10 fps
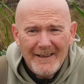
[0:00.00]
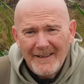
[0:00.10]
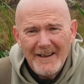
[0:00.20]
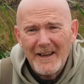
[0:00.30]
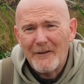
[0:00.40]

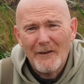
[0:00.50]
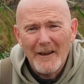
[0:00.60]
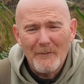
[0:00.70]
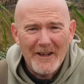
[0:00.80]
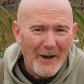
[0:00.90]
Isn't it
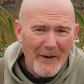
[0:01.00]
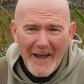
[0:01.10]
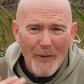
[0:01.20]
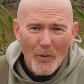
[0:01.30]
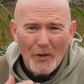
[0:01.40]
great? We go
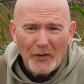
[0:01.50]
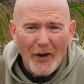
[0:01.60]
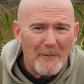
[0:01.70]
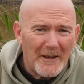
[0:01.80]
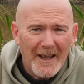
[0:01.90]
out all the
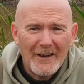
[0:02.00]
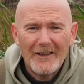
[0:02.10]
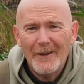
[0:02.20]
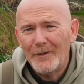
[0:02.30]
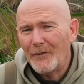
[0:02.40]
time and catch
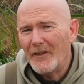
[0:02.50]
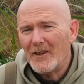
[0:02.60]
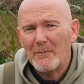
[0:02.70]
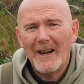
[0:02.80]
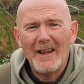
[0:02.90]
loads of
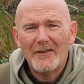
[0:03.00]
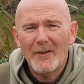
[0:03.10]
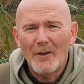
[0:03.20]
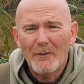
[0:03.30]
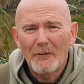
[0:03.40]
fish, but that's
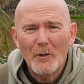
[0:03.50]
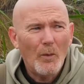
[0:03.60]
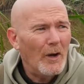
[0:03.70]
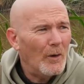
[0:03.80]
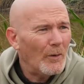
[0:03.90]
not the real
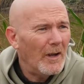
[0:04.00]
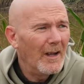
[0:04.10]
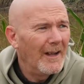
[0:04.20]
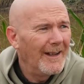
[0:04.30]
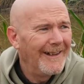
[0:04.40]
world.
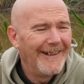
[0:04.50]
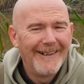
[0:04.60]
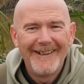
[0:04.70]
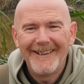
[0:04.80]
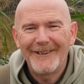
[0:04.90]

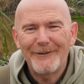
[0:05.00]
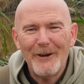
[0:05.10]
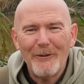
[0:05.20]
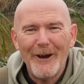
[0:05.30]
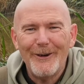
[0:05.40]
The
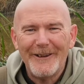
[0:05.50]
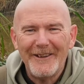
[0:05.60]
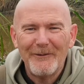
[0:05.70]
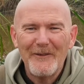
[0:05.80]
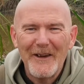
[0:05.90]
real world
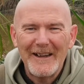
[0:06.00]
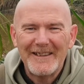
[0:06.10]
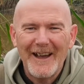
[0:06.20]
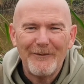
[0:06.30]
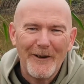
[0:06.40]
is we've had a
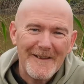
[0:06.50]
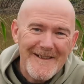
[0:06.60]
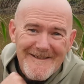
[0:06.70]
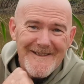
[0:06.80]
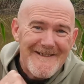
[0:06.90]
tough one.
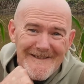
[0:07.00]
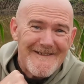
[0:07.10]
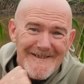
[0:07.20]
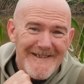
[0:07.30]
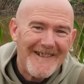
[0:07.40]

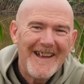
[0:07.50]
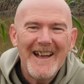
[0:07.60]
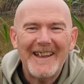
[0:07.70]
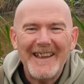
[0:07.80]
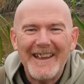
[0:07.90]

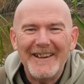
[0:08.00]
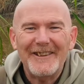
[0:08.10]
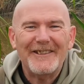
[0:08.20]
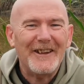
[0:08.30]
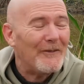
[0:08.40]
Kick in the
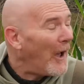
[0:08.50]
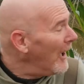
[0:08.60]
teeth.